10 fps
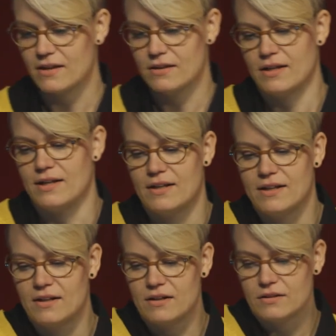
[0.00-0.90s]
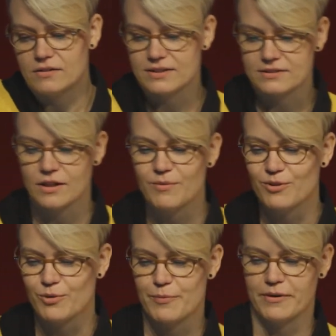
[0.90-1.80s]
And then this summer
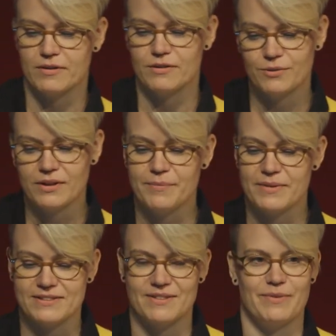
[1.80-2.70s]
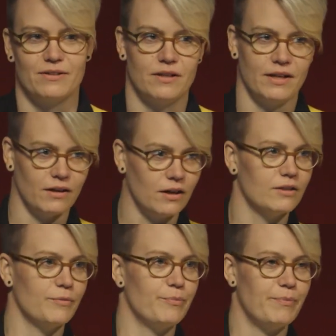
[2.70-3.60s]
we've been really busy building all
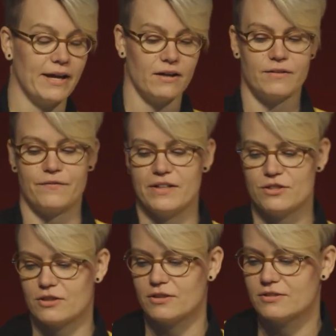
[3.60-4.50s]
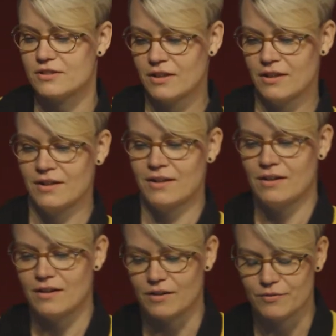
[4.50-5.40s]
the bank features
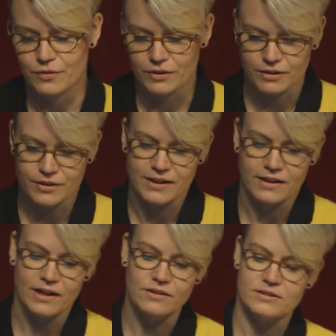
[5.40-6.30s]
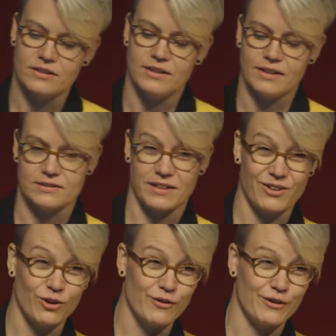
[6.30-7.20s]
for the current accounts and things like
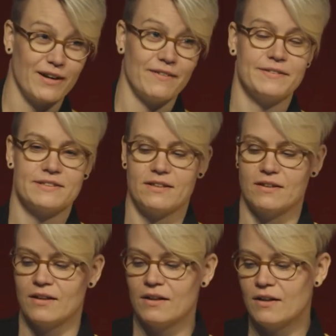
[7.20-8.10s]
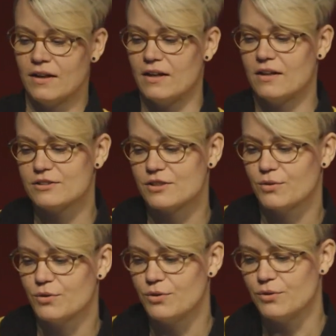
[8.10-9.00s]
overdrafts and also
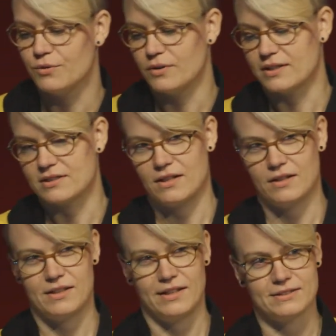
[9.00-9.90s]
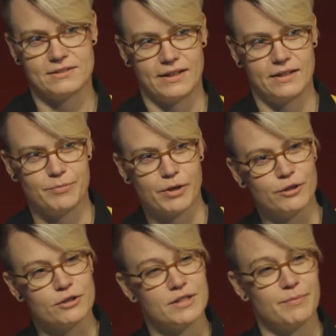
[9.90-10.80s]
new exciting things like
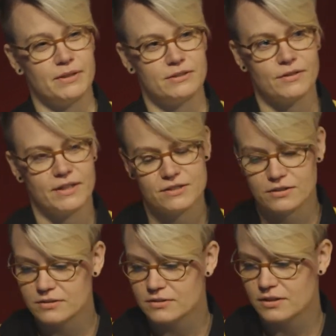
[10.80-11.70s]
partnership integrations